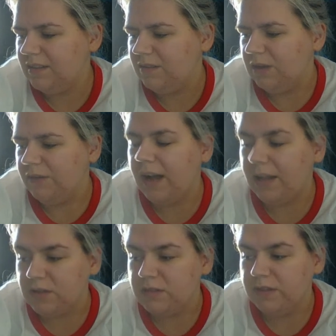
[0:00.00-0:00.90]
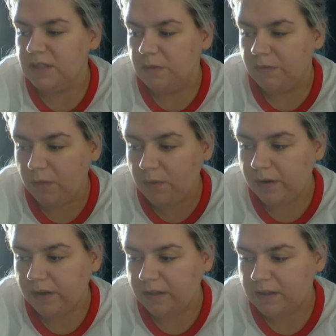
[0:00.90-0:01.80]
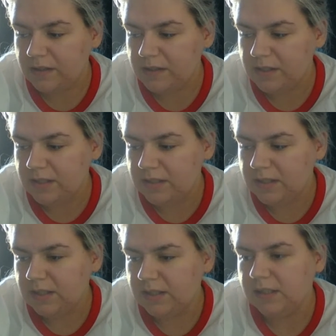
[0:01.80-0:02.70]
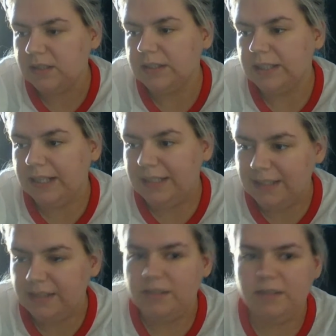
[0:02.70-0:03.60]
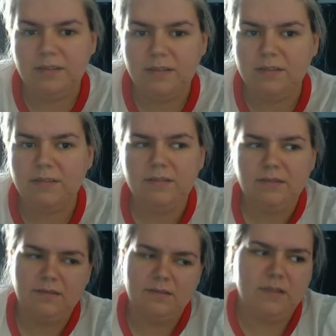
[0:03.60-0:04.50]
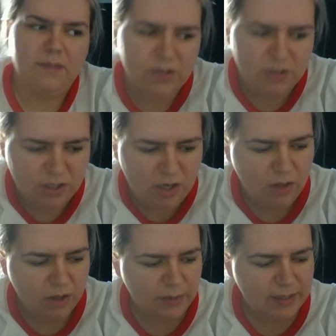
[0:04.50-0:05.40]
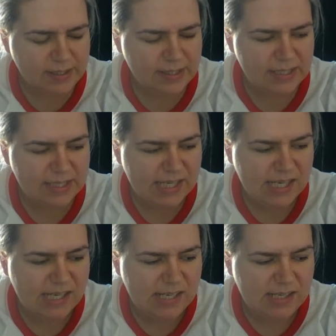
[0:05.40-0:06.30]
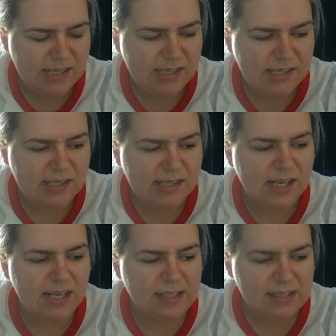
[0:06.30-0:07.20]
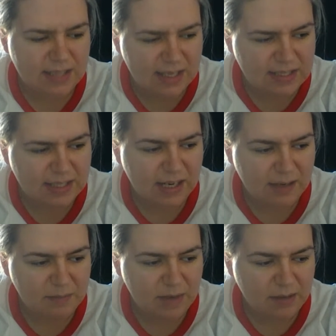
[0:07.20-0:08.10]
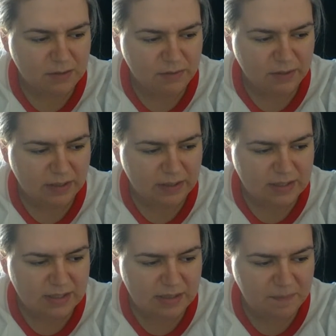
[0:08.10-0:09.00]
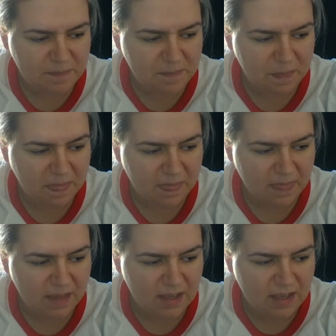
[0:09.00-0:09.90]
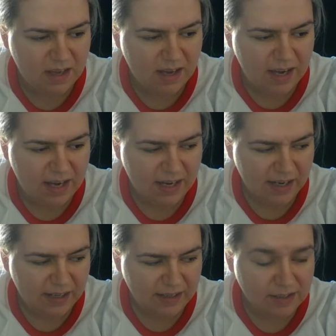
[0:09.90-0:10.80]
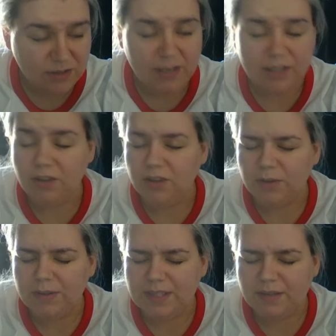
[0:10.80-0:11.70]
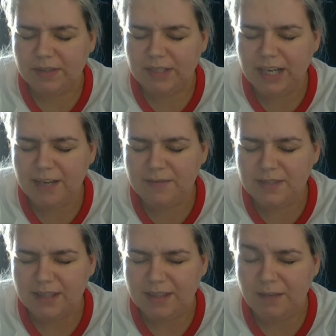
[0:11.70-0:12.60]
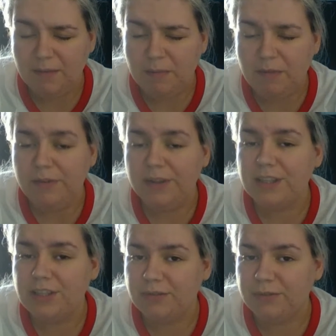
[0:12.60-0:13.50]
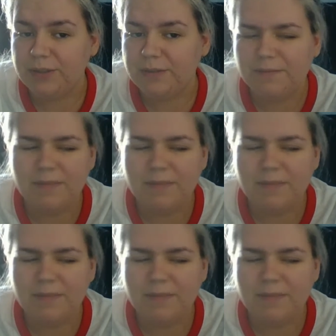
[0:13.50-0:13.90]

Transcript: when I've had those feelings before, I did eventually call it quits. And the second time I had those feelings, I tried to call it quits several times and they made me feel like shit for it.